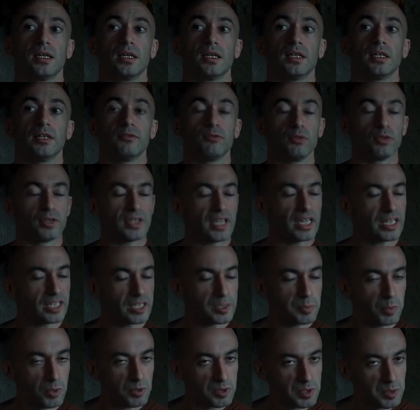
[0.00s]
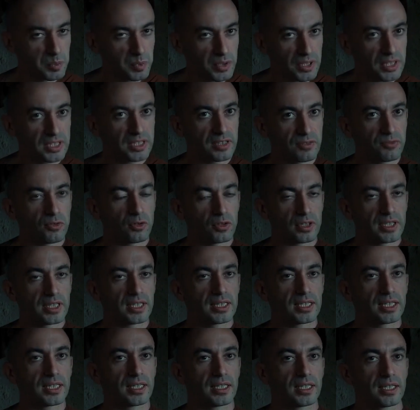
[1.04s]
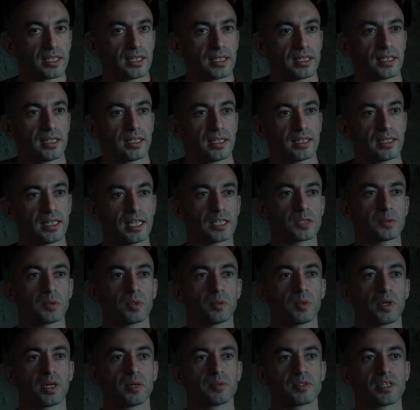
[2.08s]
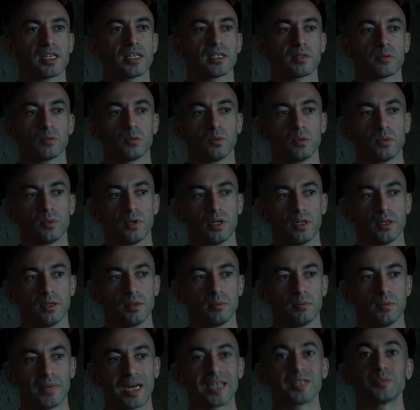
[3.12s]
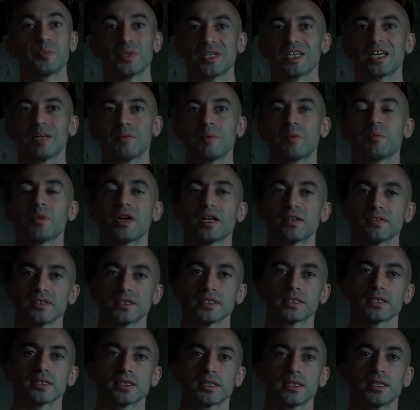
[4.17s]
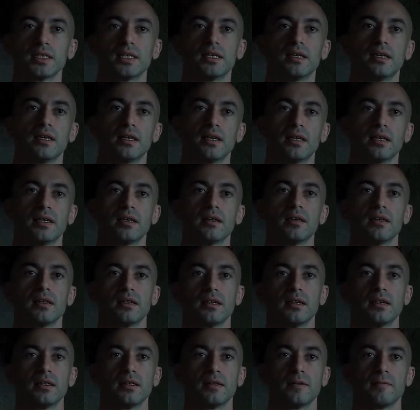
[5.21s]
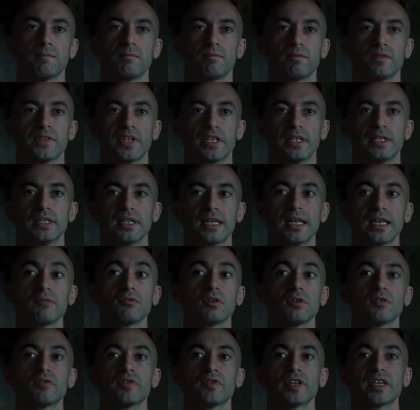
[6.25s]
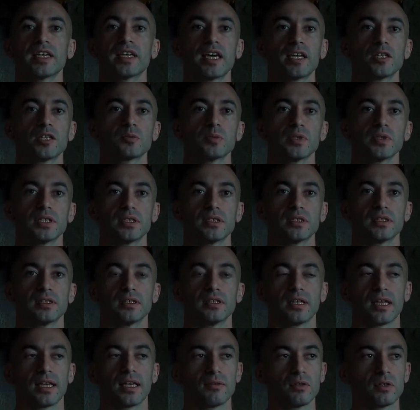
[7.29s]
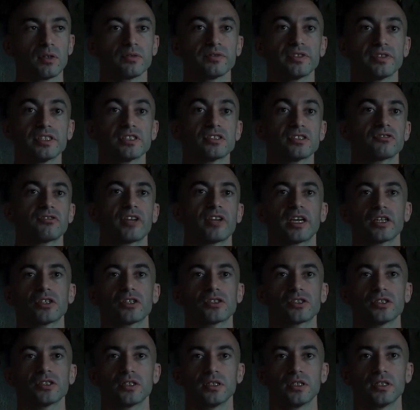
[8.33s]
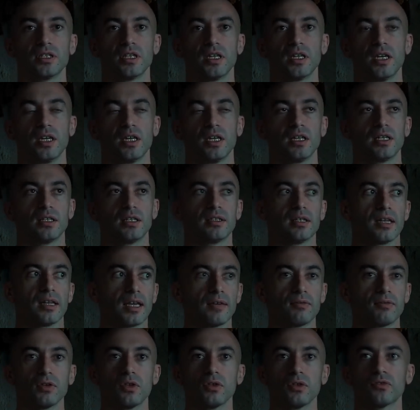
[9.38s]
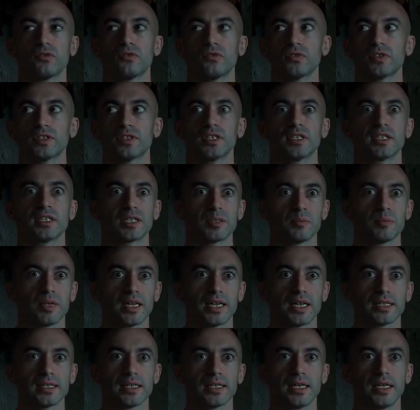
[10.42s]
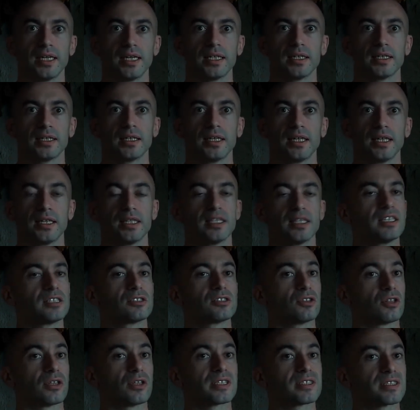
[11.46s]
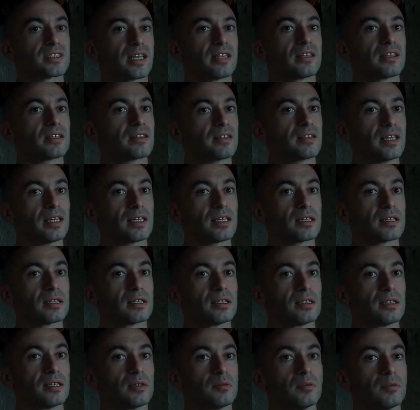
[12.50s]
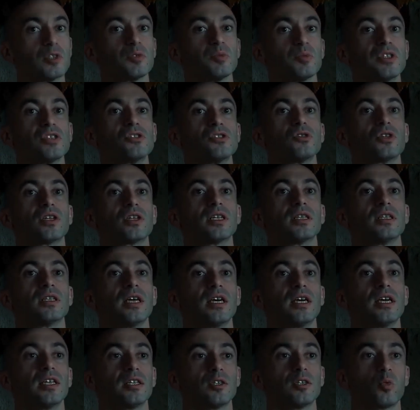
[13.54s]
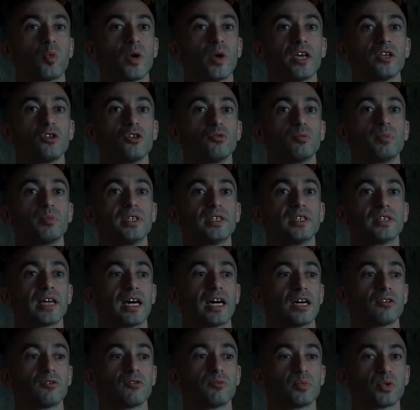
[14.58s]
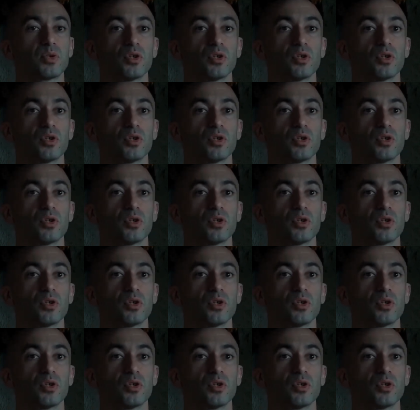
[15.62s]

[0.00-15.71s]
if you take responsibility for it, that's where what I'm saying might become apparent. That the level of engagement, the level of distraction, the level of turning a blind eye, it's not a static thing. Which means you can, the way you've been kind of